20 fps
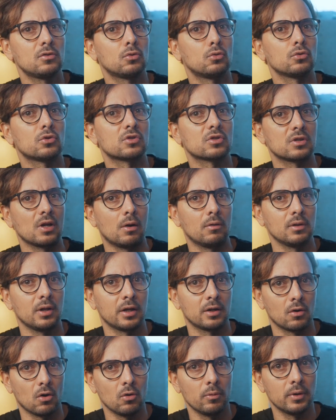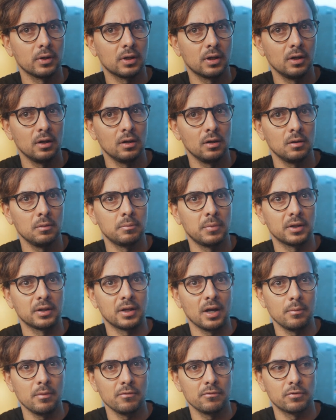could sound like overkill, but
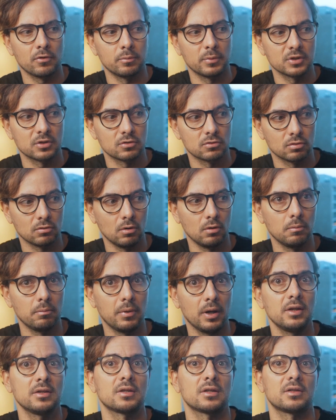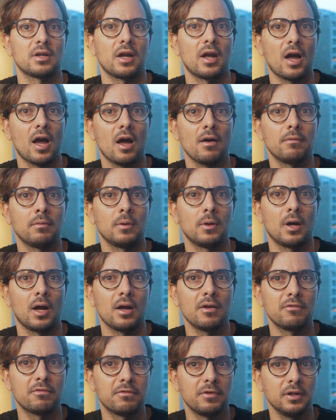coming from a strong base as I have,
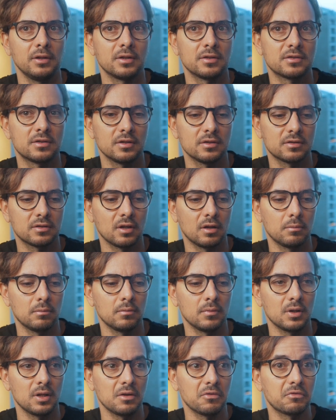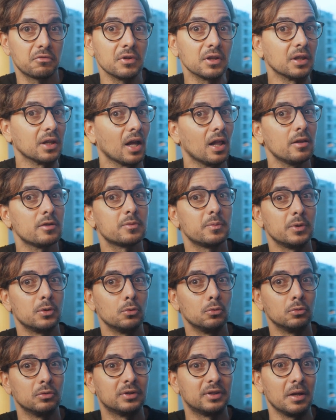I think this system, if it helps me
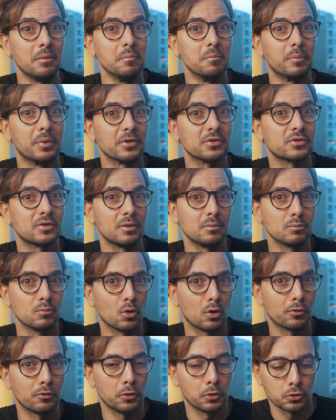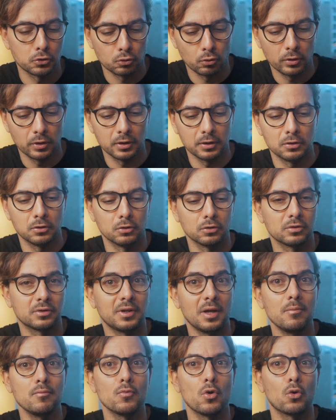do 10% more focused work or
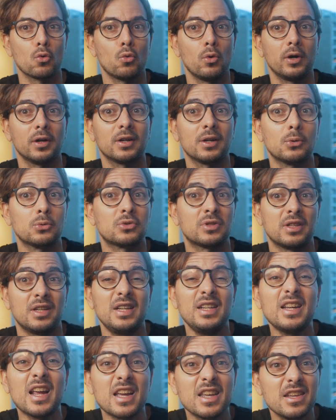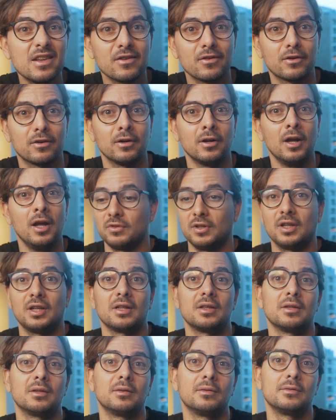10 more workouts in a year, it
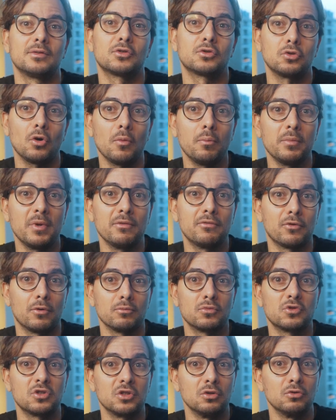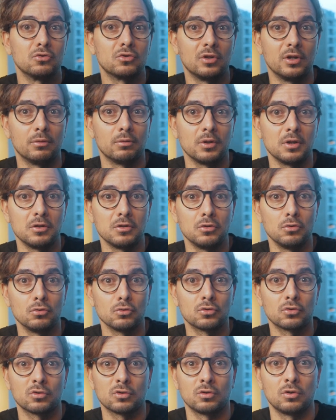can stop me from seriously reading
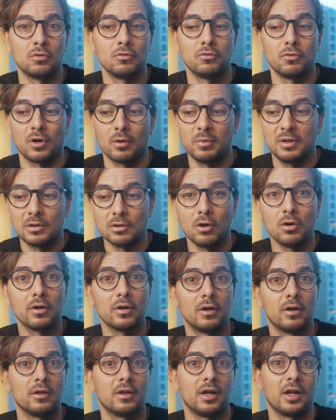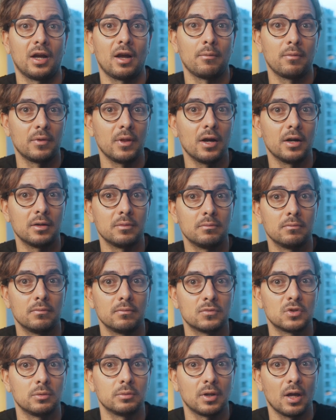news for a bit longer than I have done
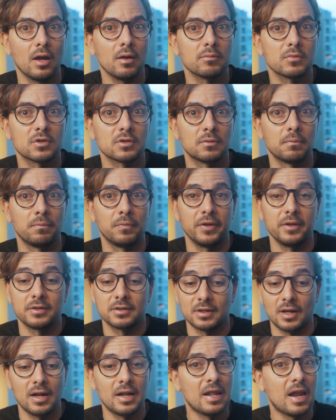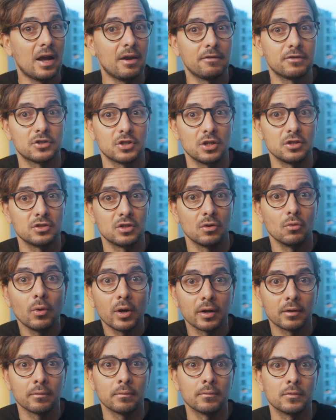in sometimes. It's a life-changing
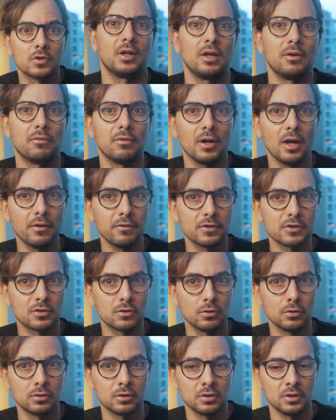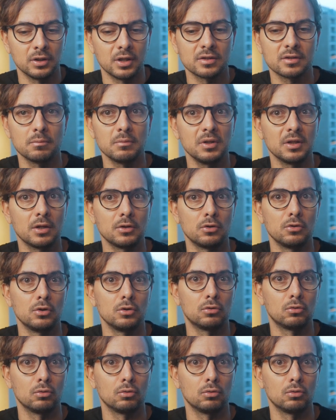win. If life is good, it doesn't mean that you need